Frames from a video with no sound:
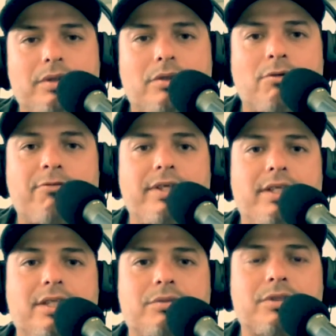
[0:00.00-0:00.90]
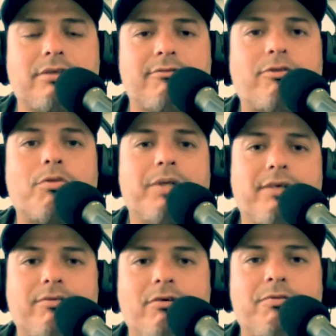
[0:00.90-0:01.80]
Hopefully this was
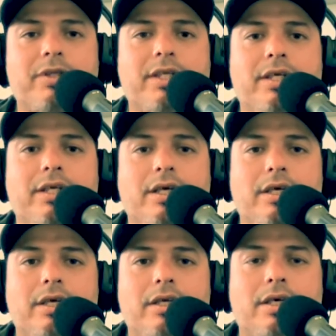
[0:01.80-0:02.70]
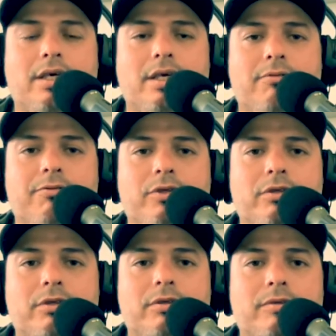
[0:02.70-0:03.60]
informative. Hopefully, uh, for
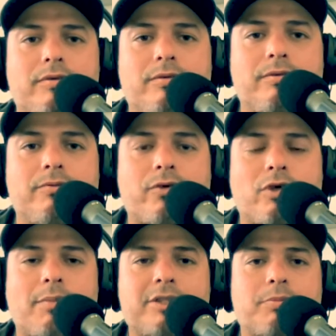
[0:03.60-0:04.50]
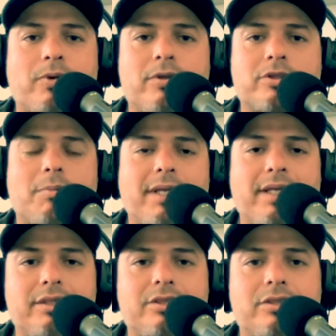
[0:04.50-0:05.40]
the, for all my supporters, all my
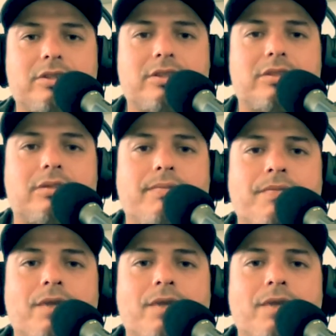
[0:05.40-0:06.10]
listeners,